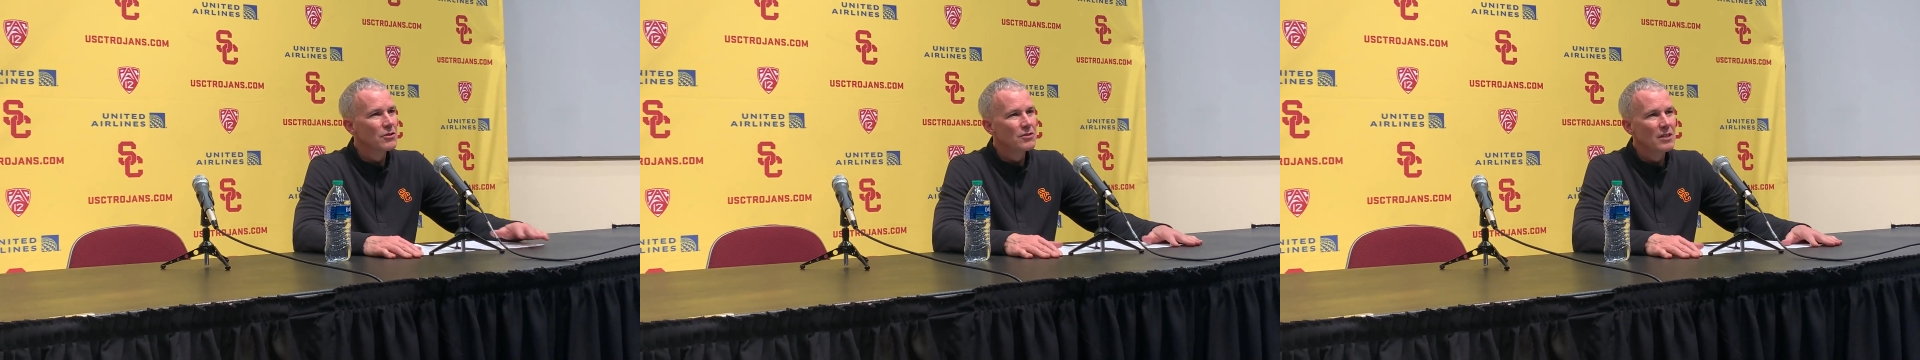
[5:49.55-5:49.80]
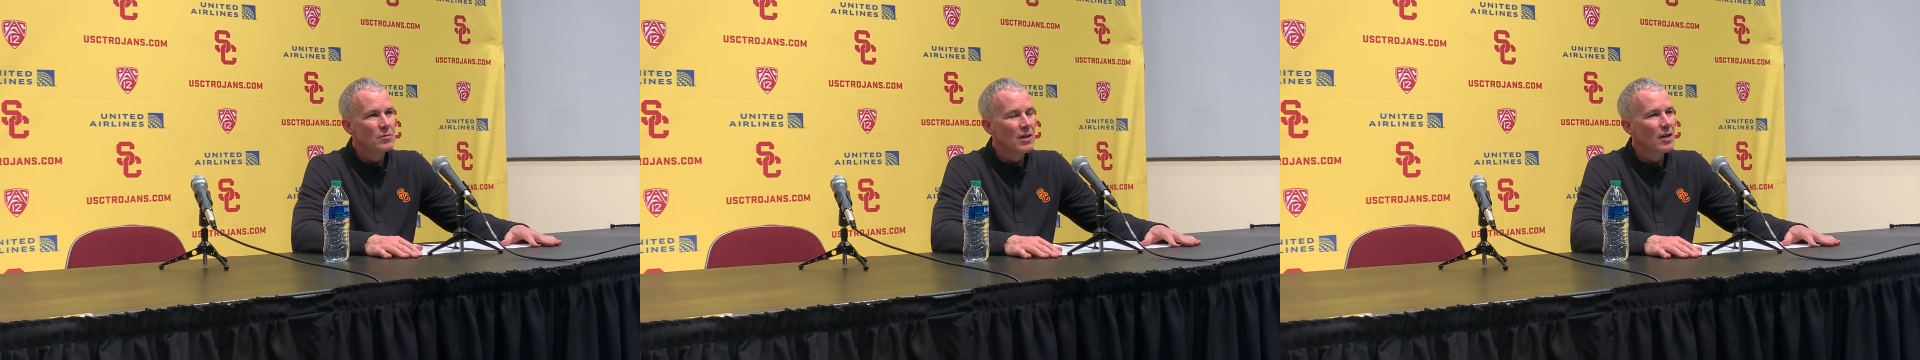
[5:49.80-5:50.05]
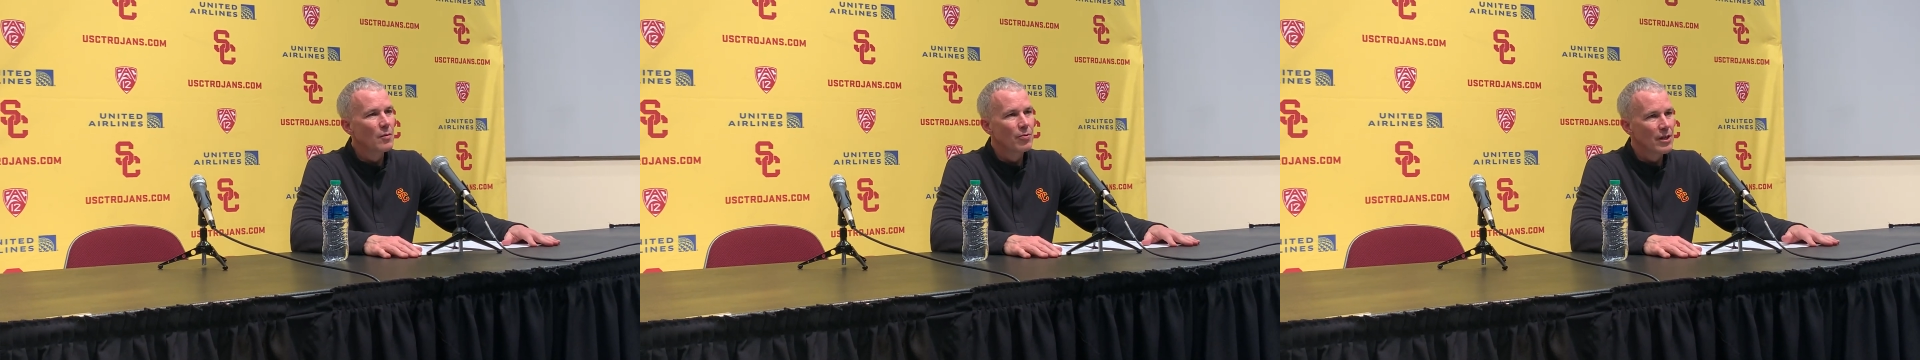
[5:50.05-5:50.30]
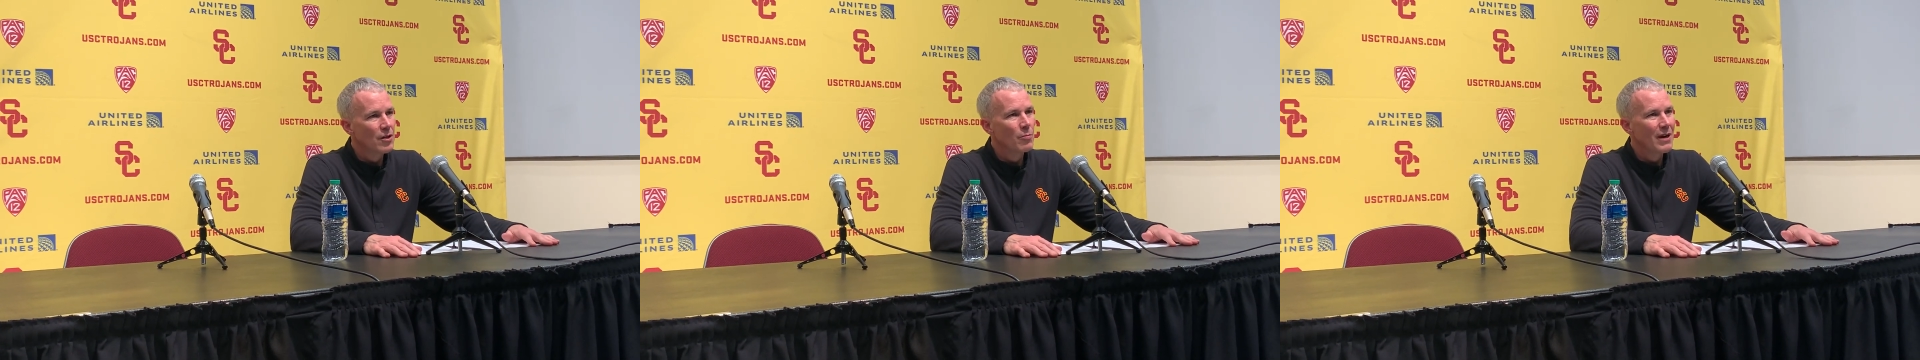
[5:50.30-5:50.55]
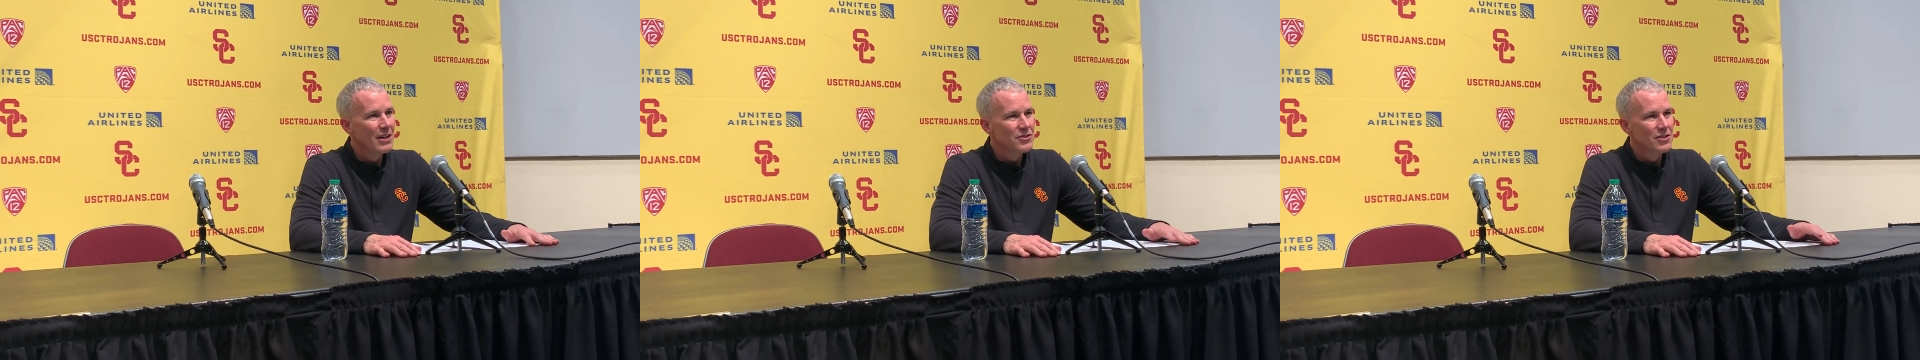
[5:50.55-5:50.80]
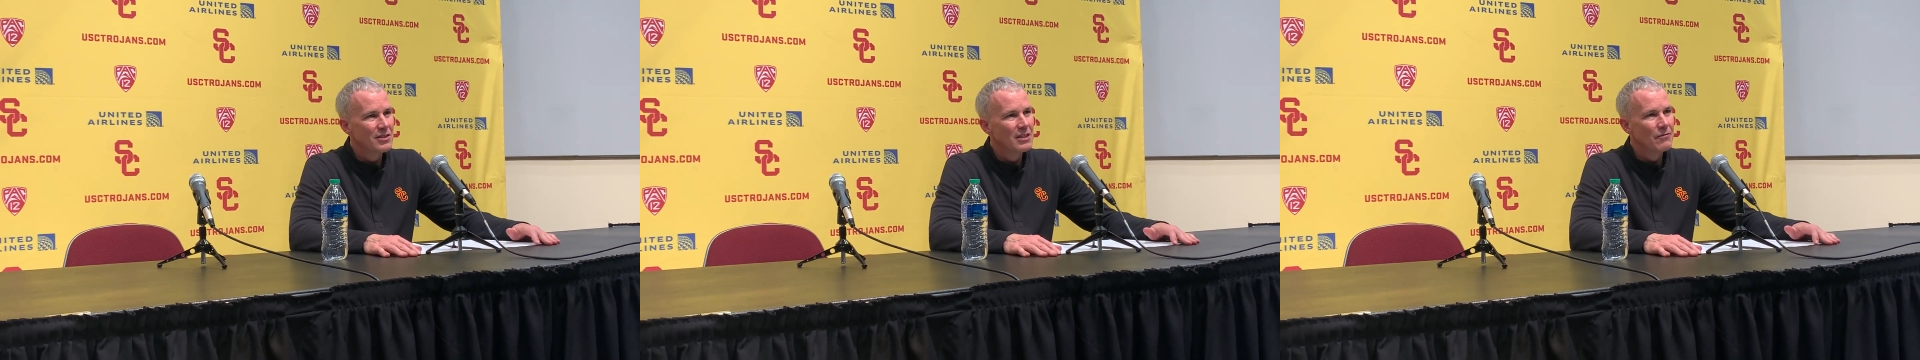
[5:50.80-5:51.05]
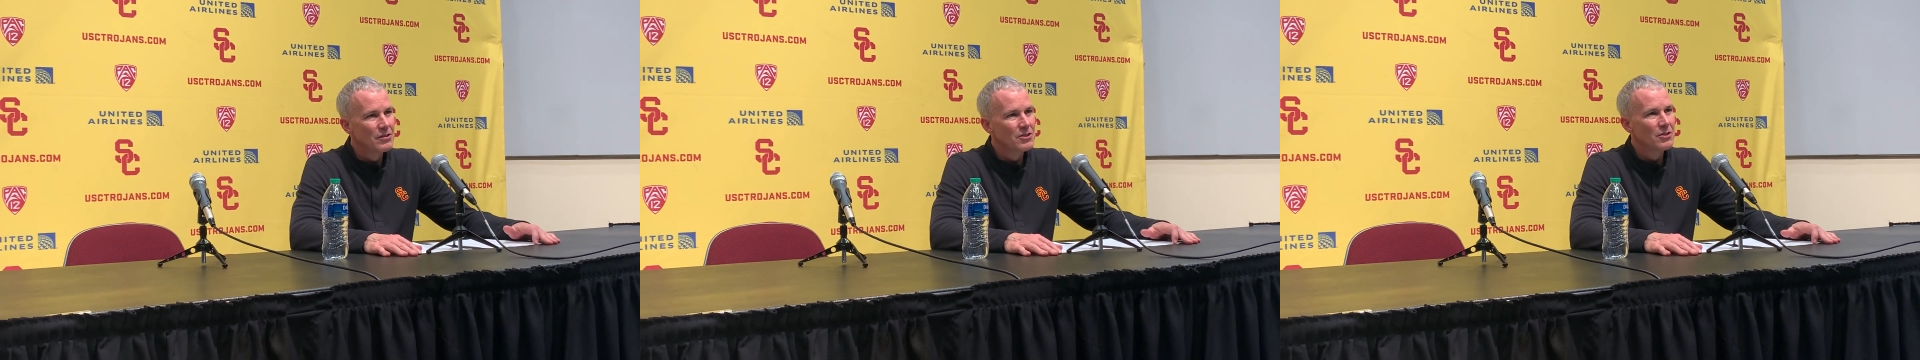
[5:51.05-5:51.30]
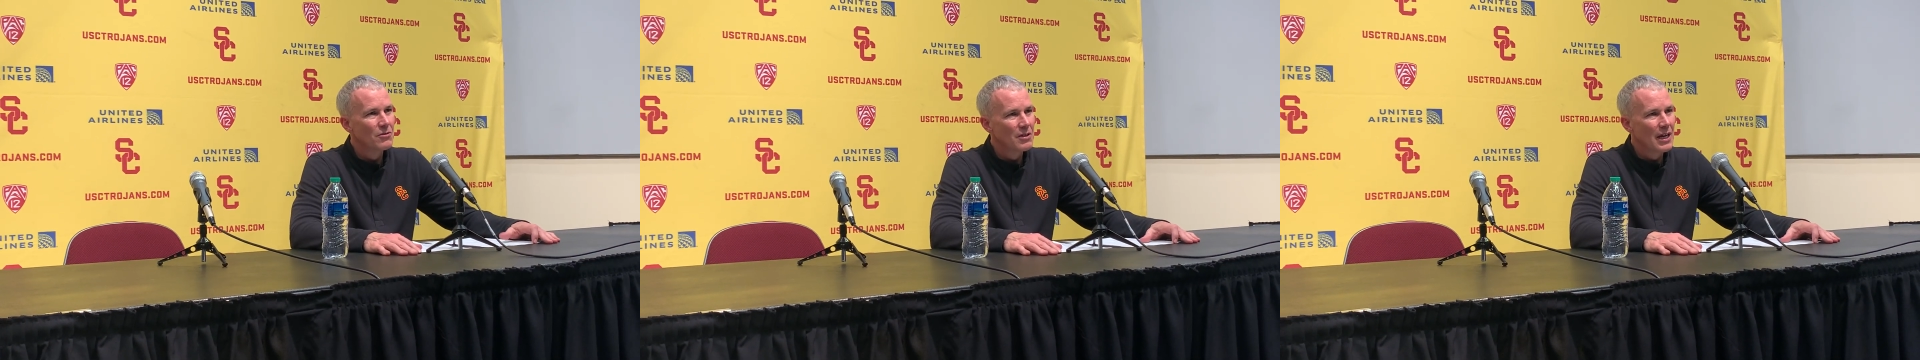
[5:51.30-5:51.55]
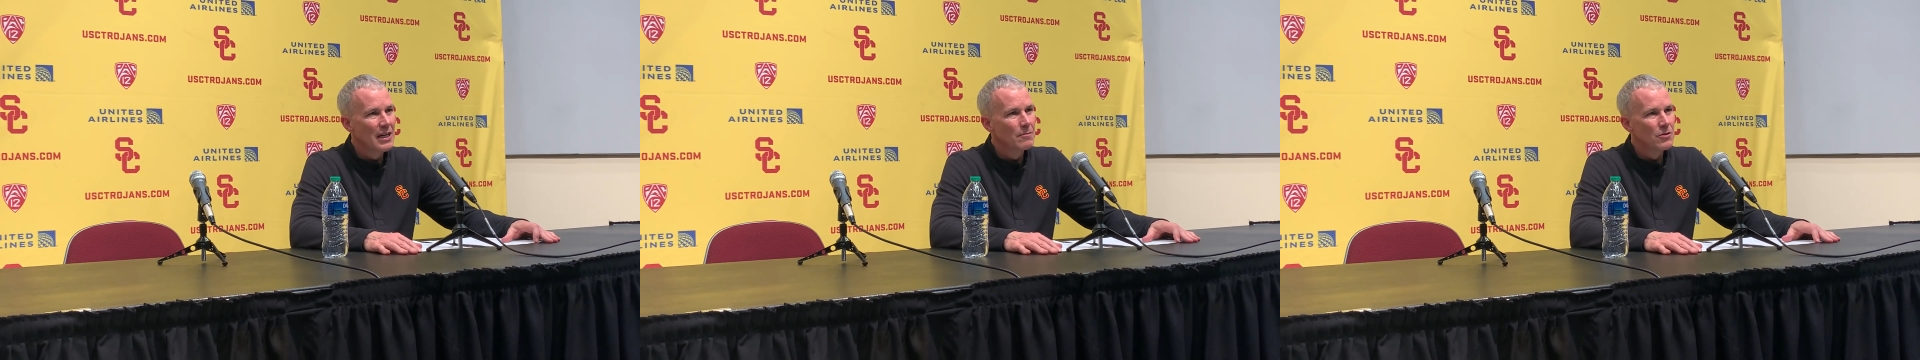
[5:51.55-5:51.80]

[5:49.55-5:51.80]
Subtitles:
your team's not going to play their best every single game.